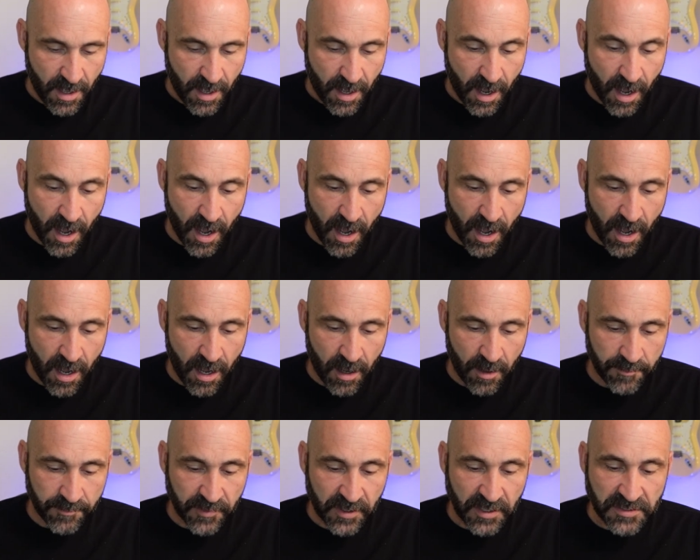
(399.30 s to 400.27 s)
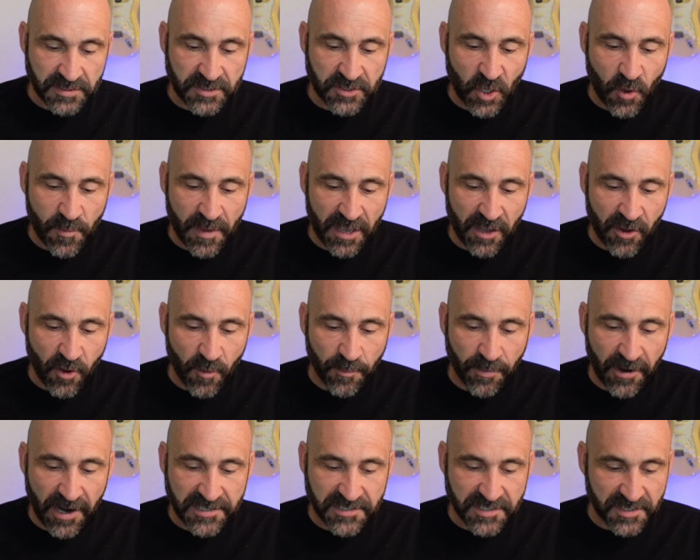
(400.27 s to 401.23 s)
Um, consuming your
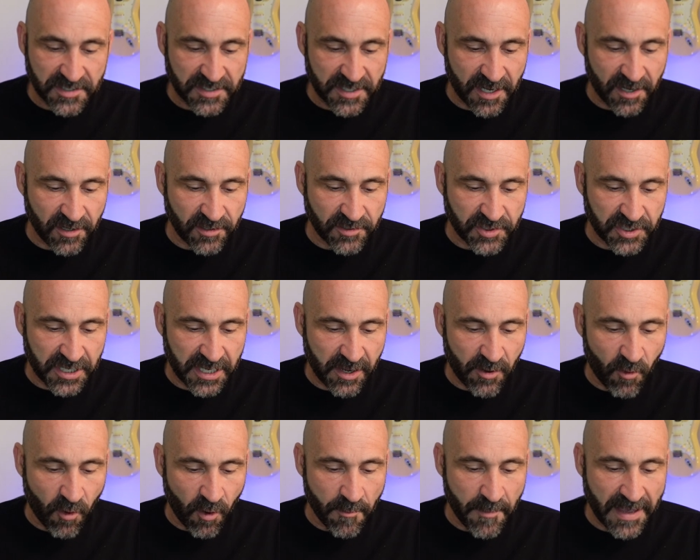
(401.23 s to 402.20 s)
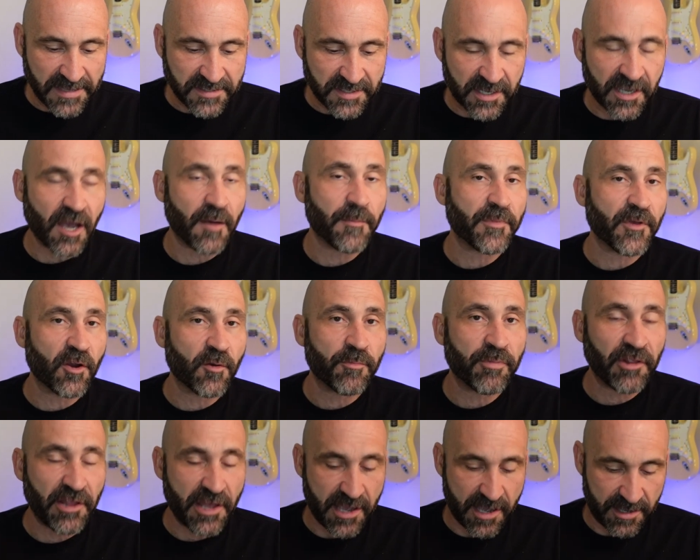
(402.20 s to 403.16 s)
precious energy or messing up your
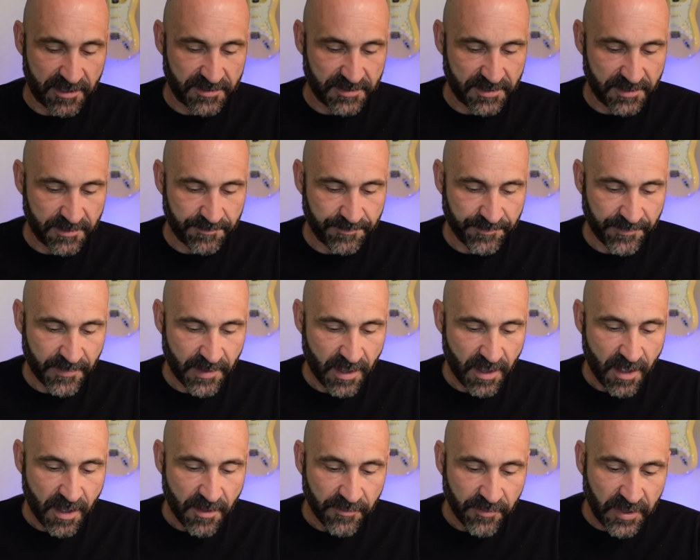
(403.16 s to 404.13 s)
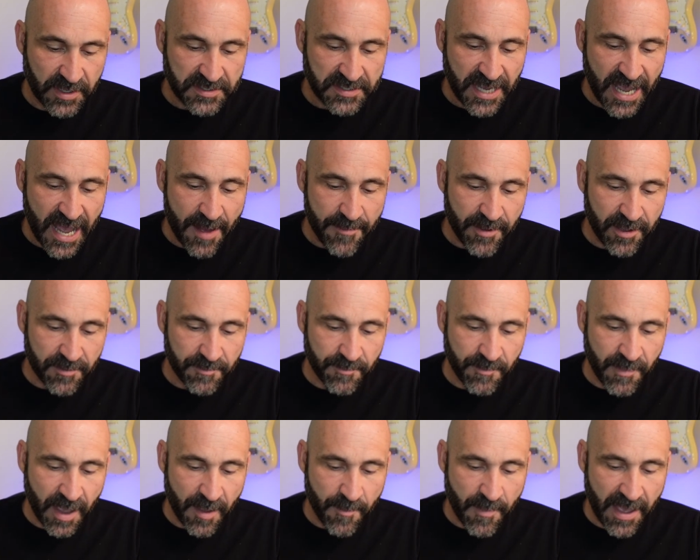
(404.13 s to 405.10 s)
plans. This habit
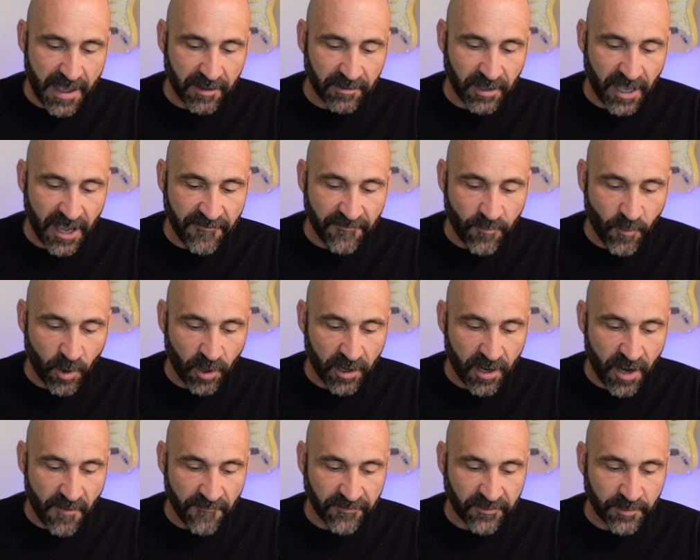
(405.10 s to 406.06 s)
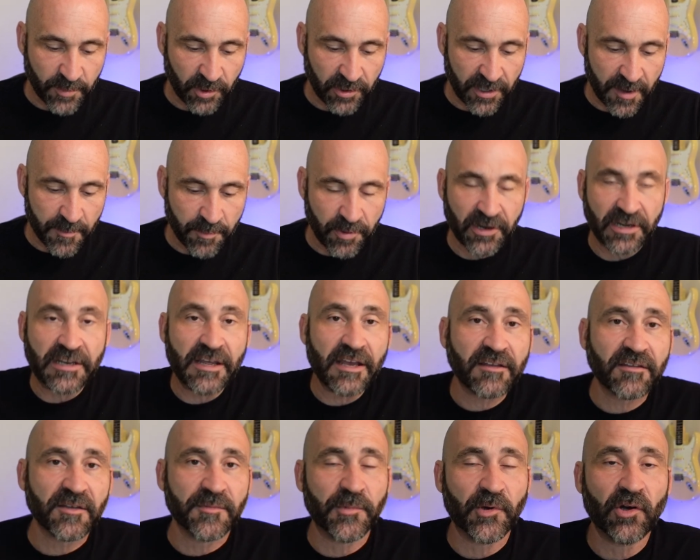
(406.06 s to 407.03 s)
may make life more comfortable and
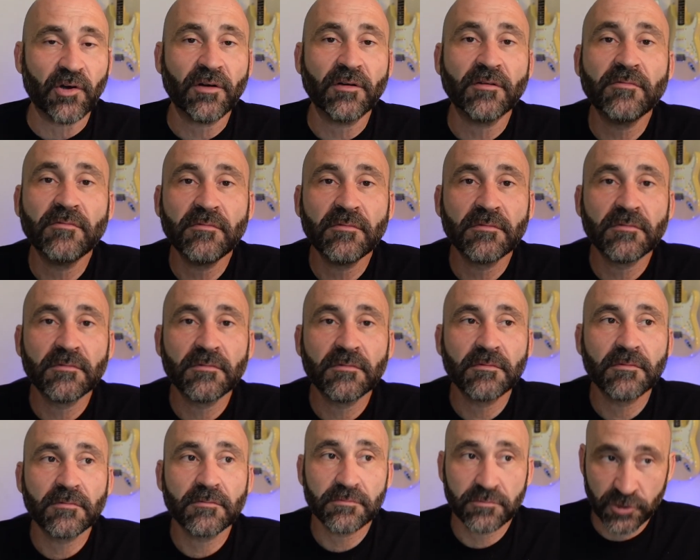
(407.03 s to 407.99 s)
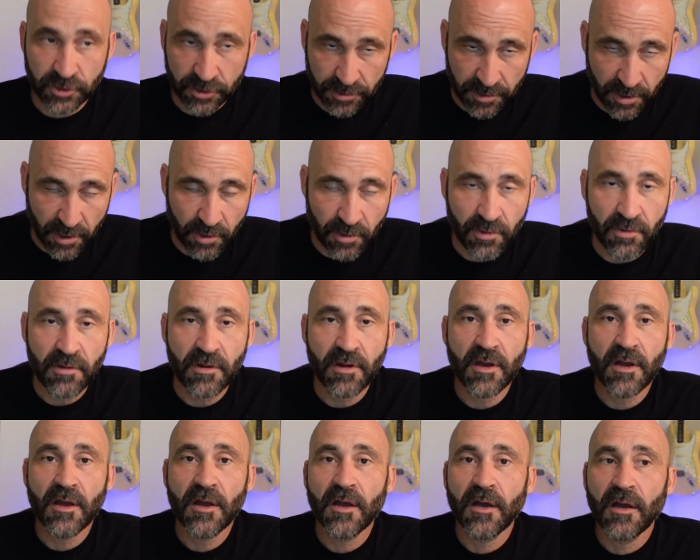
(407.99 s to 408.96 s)
predictable, true,
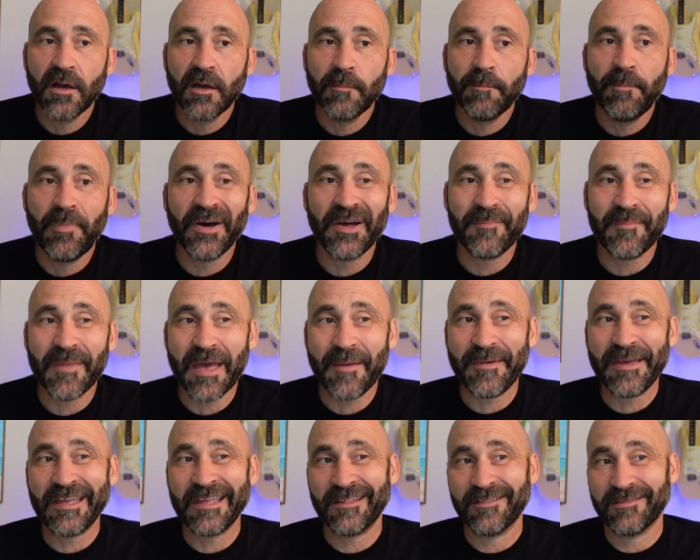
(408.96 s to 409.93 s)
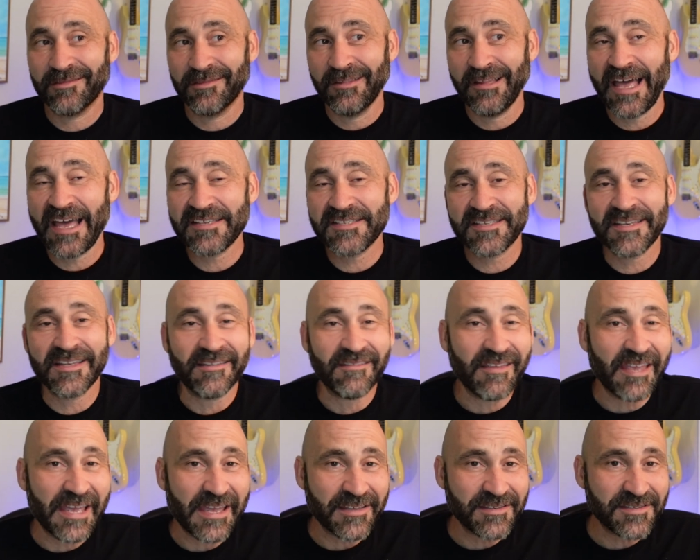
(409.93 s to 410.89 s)
but maybe less
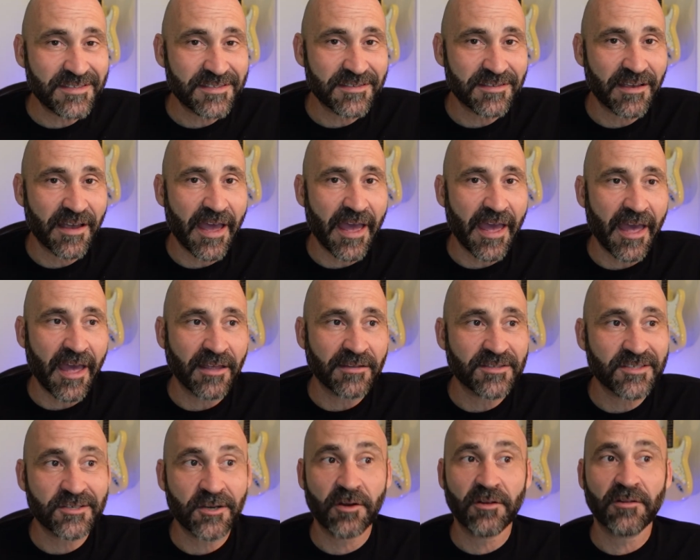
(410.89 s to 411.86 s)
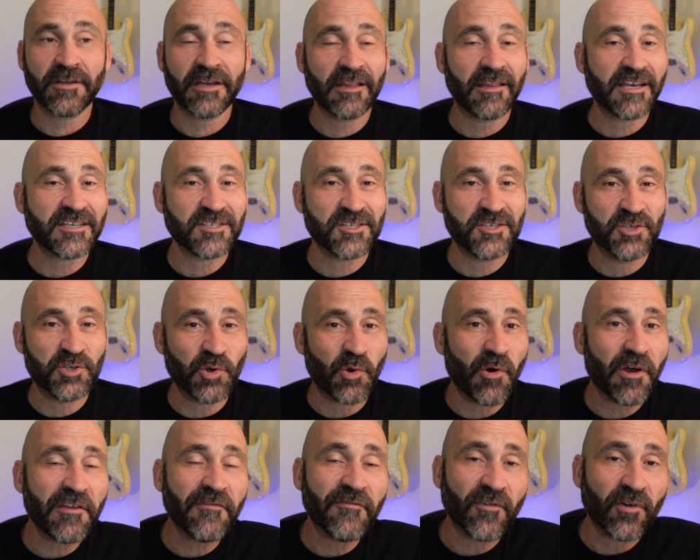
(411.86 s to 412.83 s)
intense and certainly less
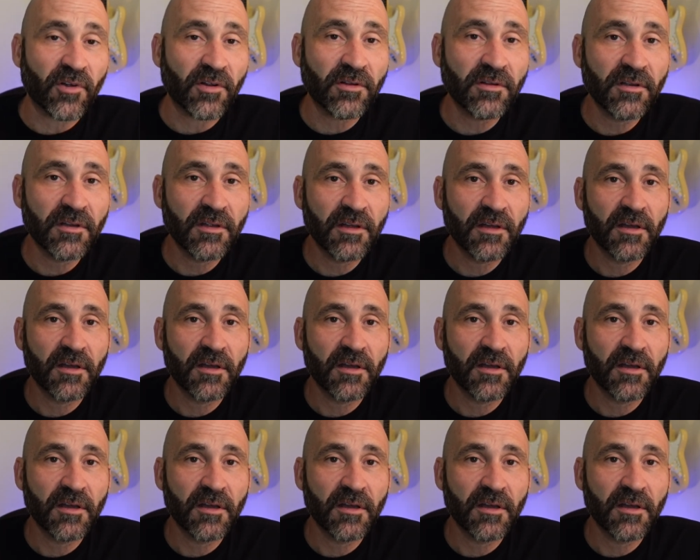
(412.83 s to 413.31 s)
joyful.